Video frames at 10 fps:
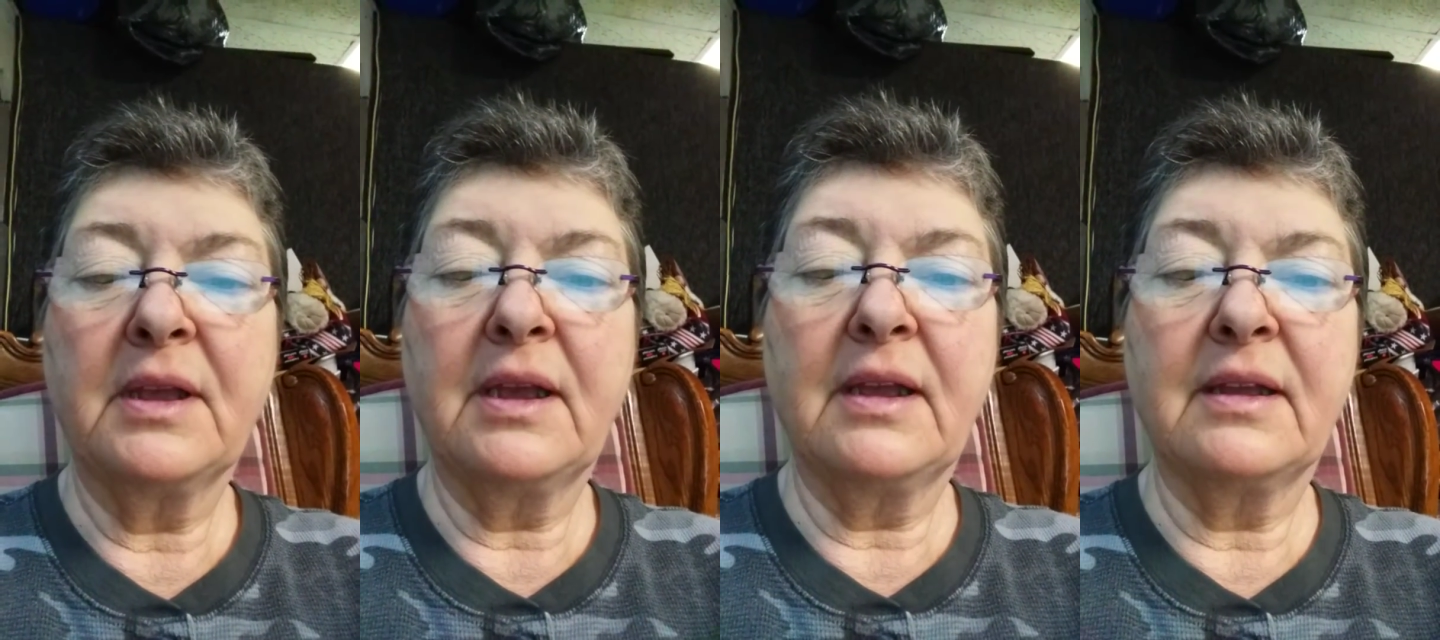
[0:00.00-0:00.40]

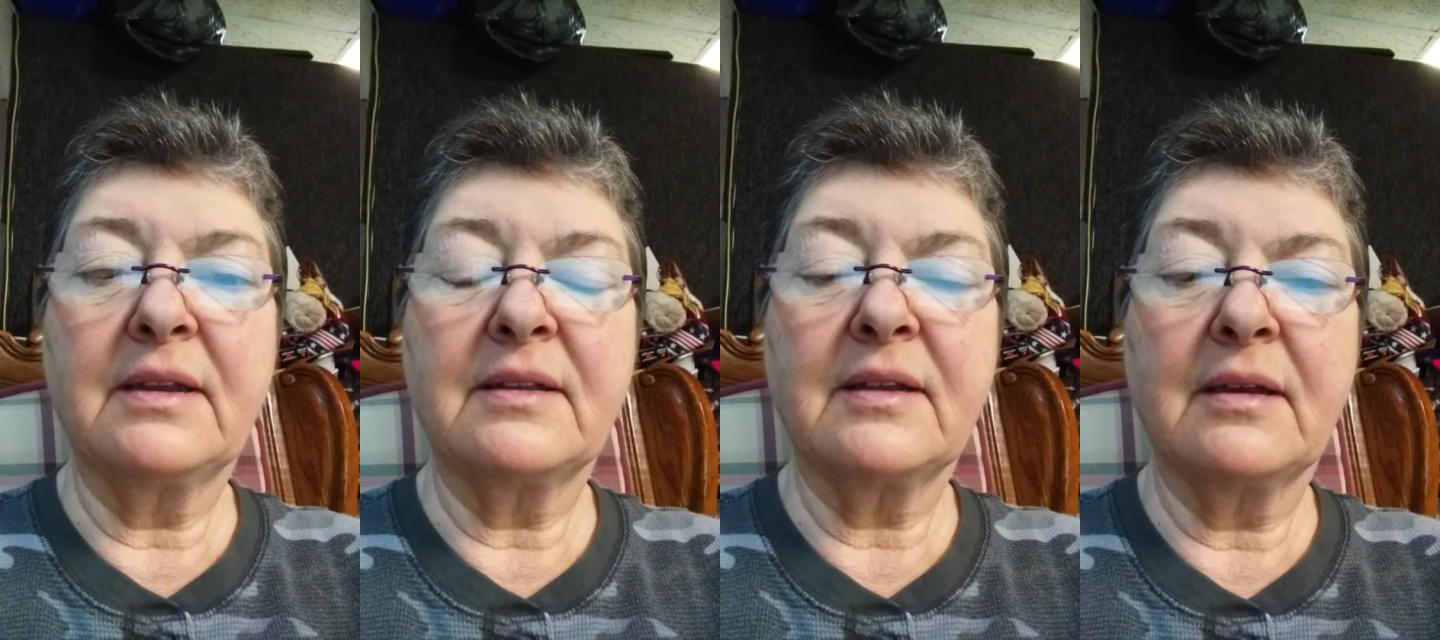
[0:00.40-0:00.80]

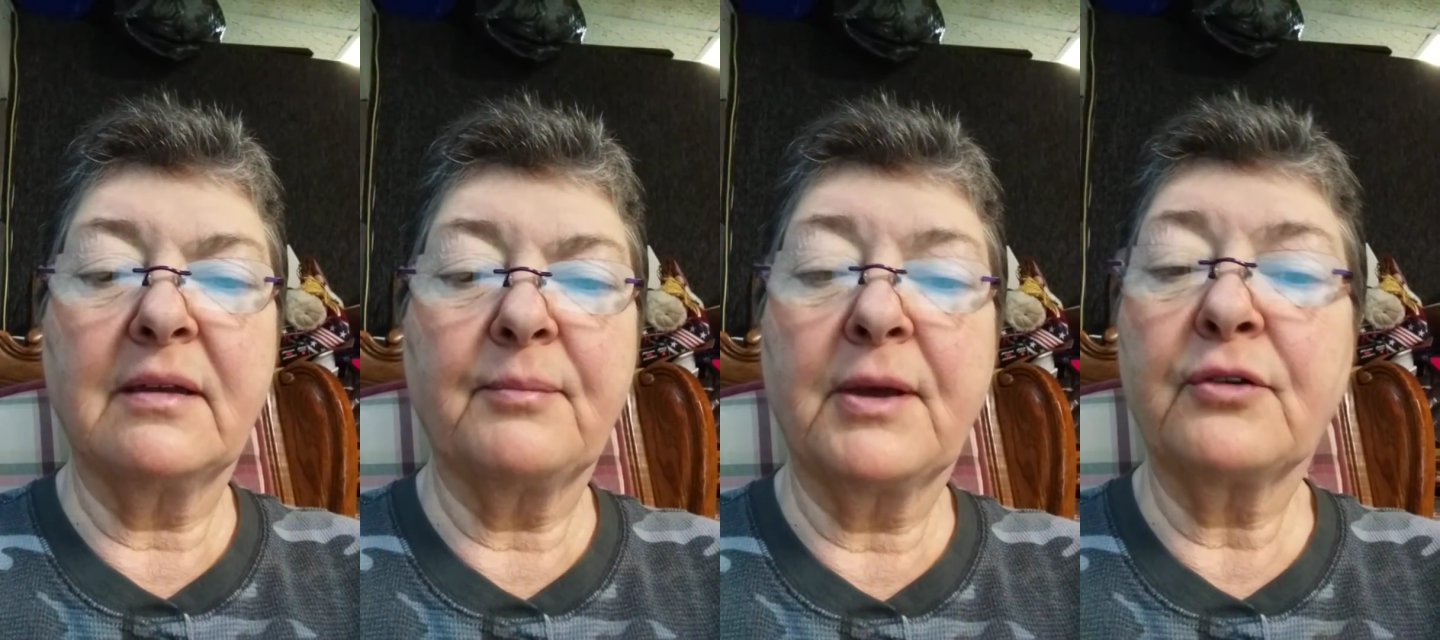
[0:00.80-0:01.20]
and uh,
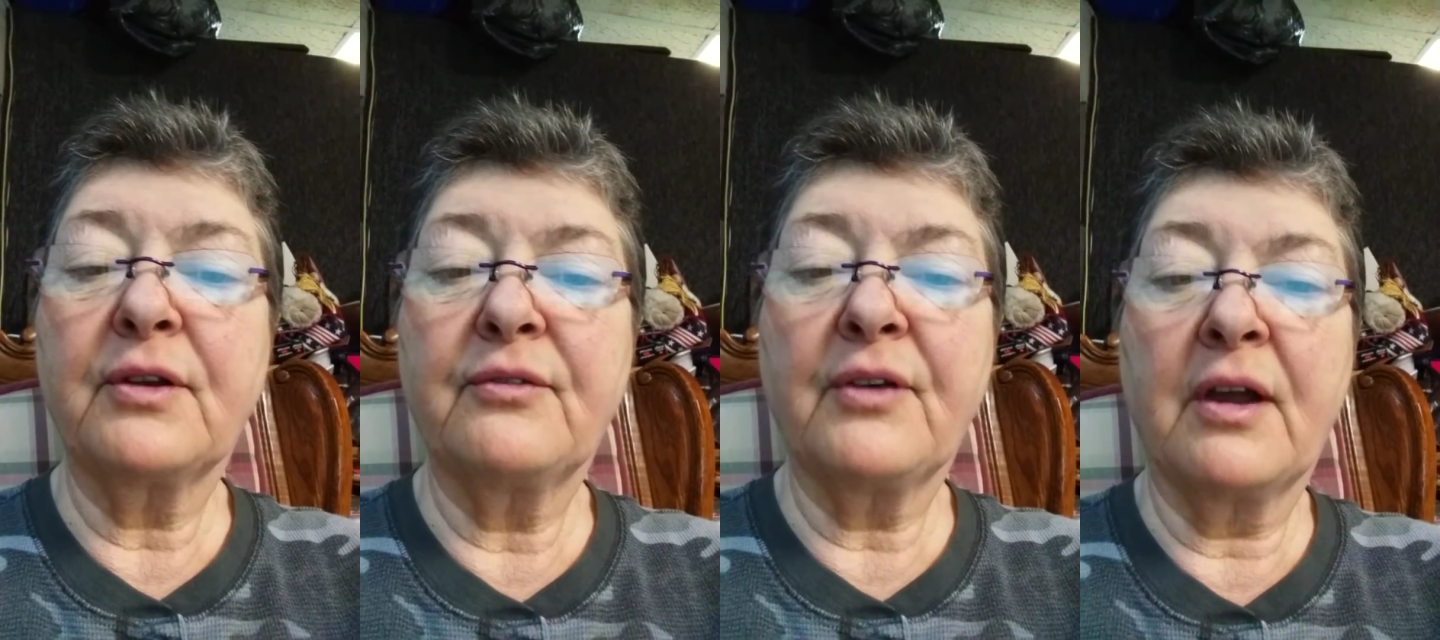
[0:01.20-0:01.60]
better
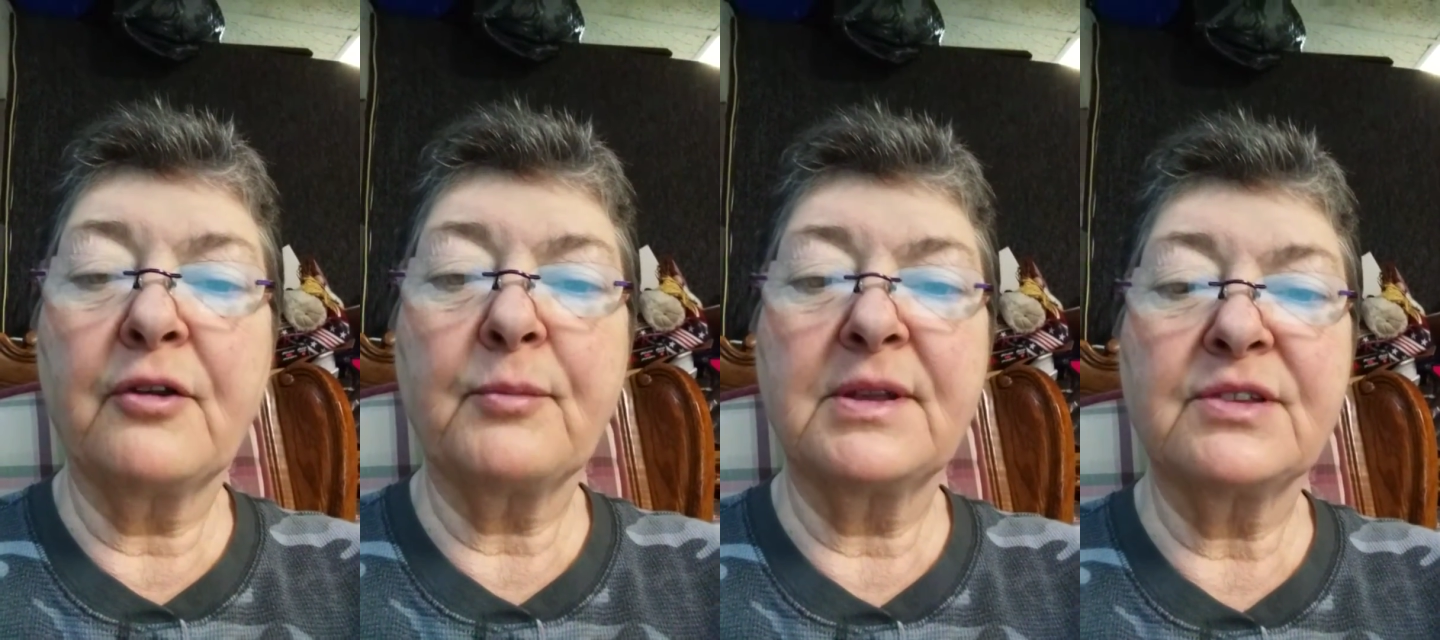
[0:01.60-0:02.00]

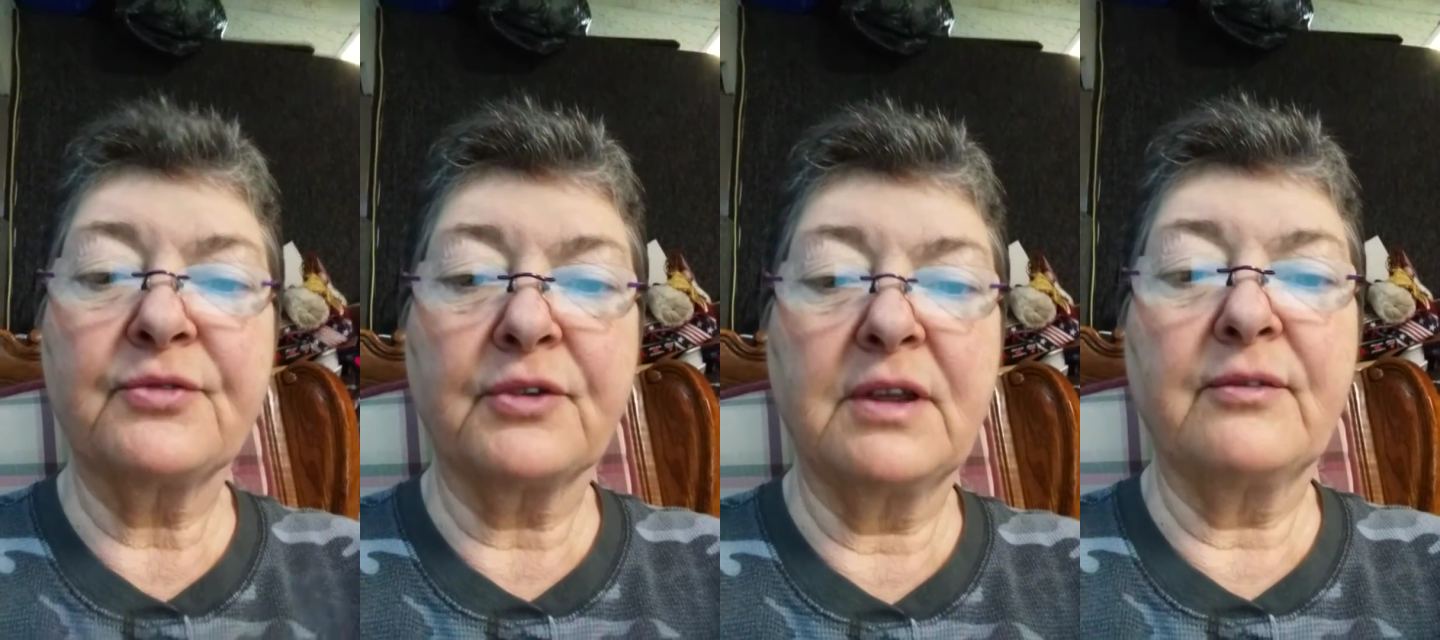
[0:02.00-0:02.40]
environments
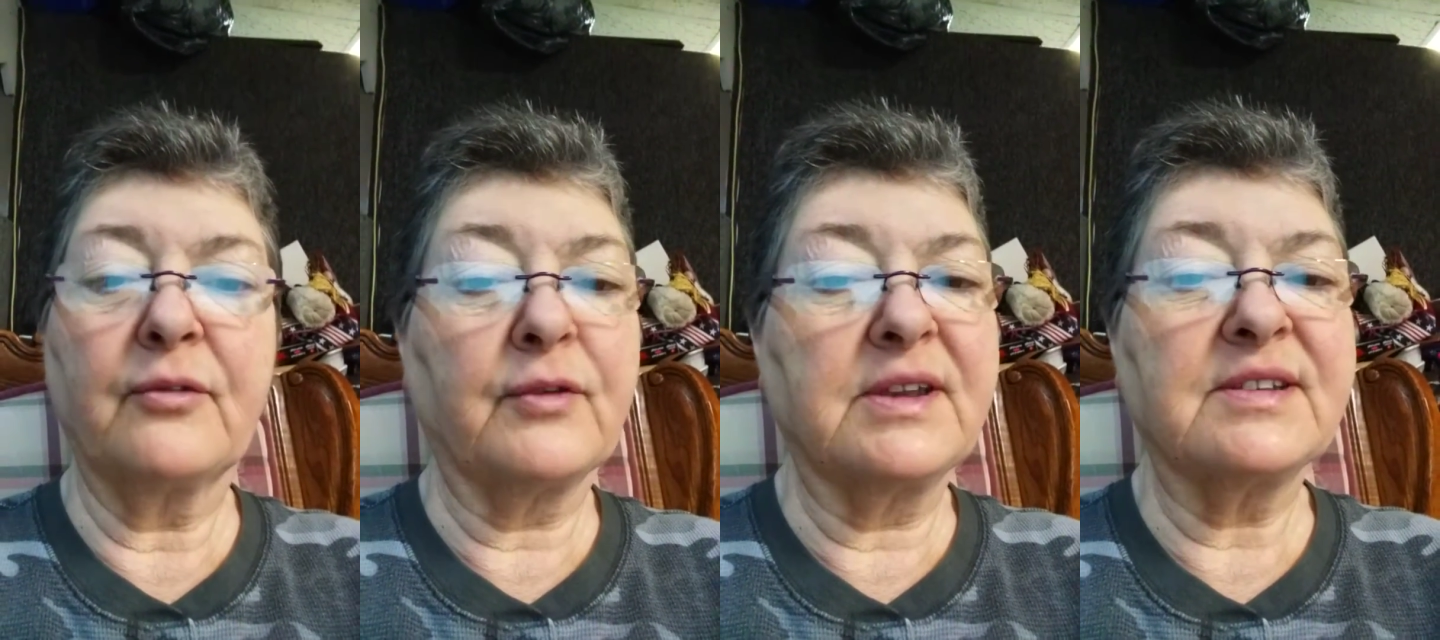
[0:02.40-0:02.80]
for even
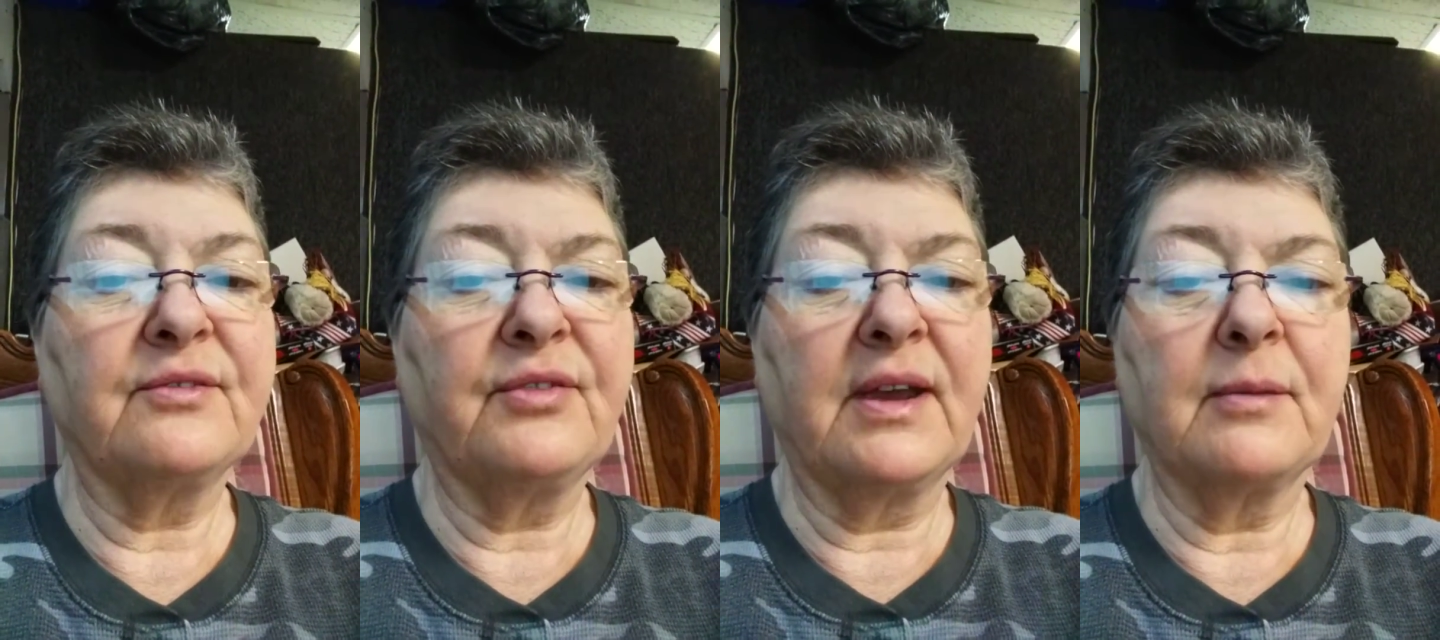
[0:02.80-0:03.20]
raising
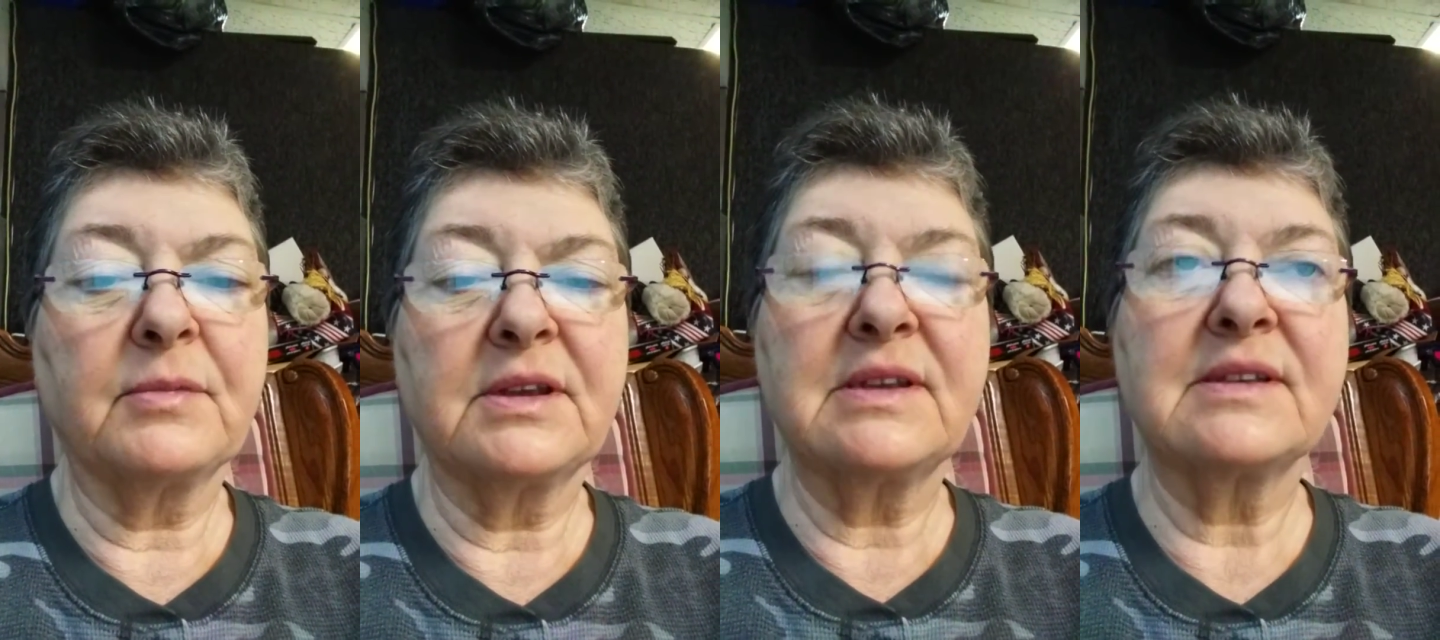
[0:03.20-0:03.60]
families.